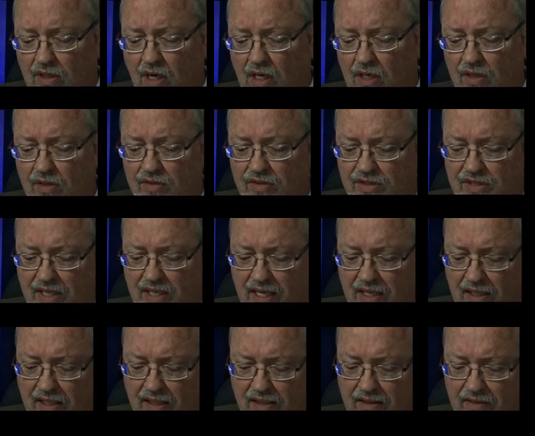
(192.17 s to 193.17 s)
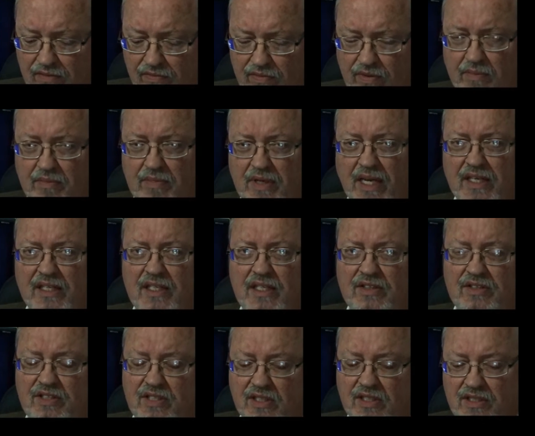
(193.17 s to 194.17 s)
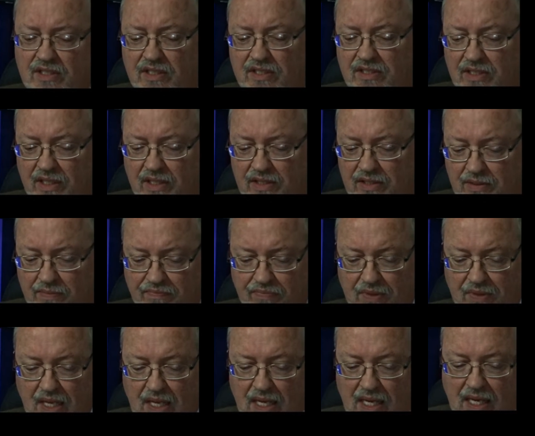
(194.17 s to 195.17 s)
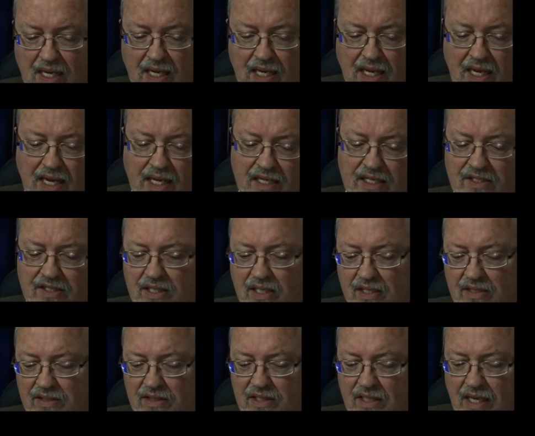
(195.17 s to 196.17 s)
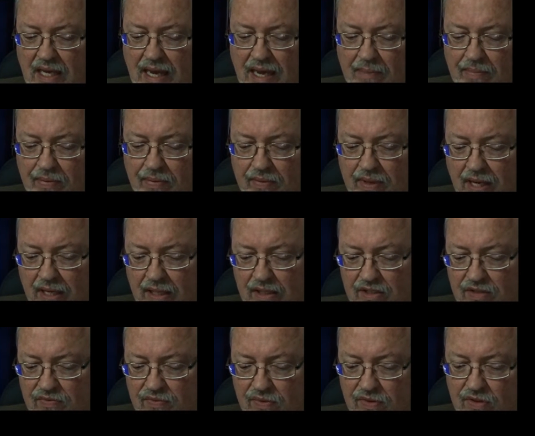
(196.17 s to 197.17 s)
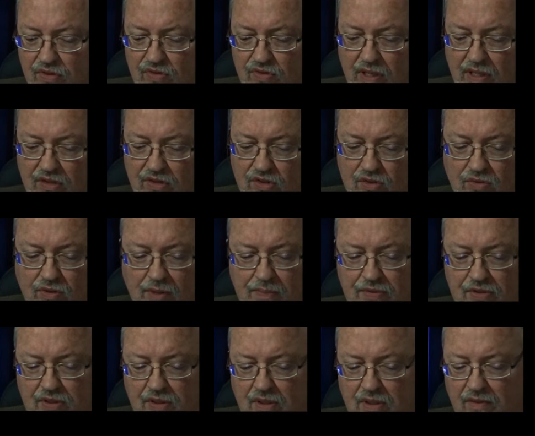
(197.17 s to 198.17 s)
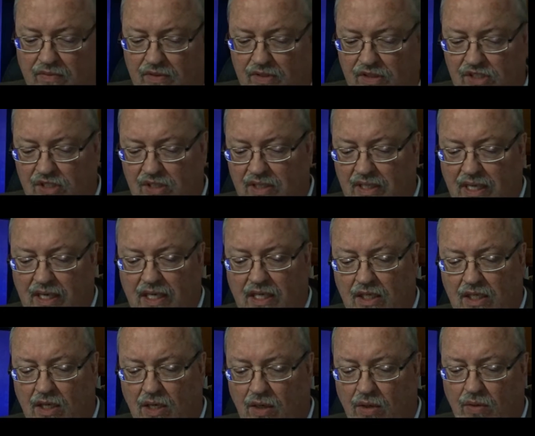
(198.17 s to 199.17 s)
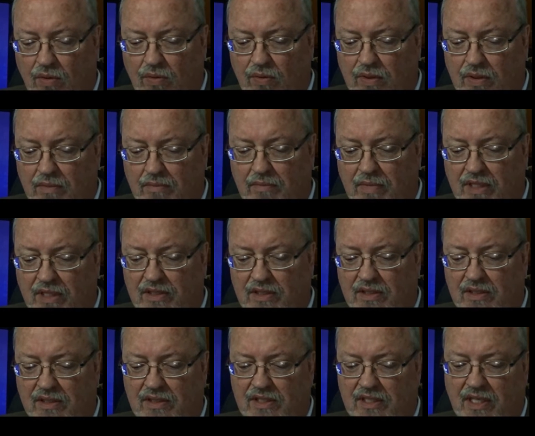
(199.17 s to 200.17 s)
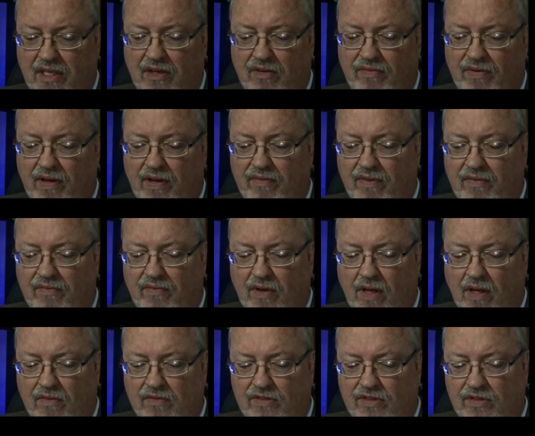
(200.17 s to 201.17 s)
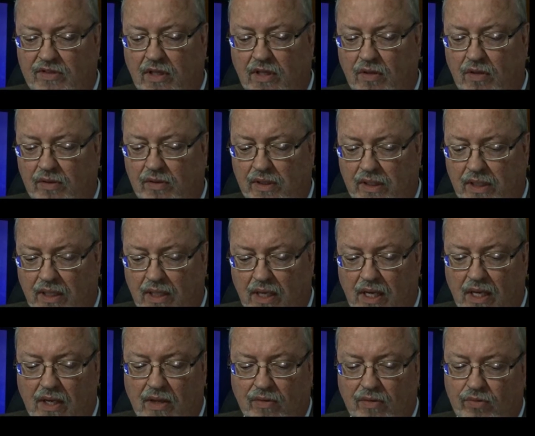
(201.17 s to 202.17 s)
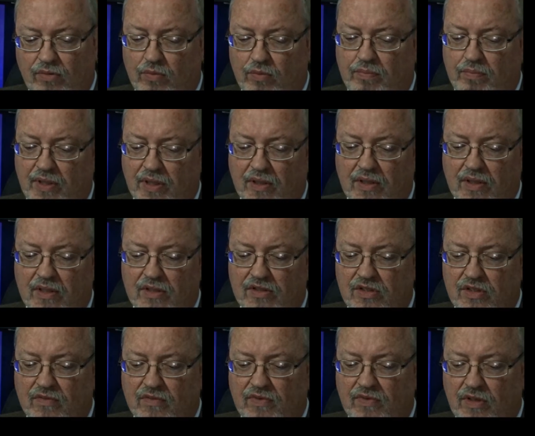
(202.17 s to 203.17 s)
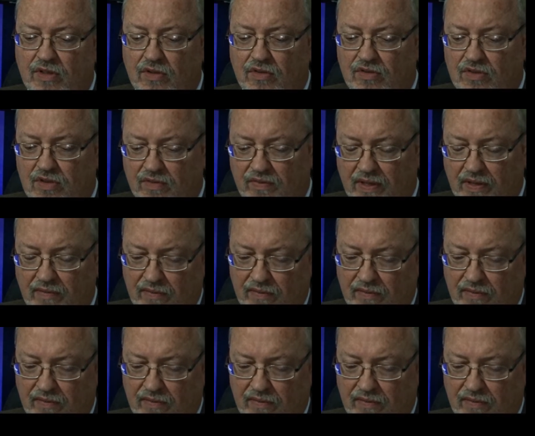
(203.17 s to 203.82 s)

Carl Sagan from 1966, and he says, "The apparatus for the transcription of the genetic code must itself have evolved slowly through billions of years of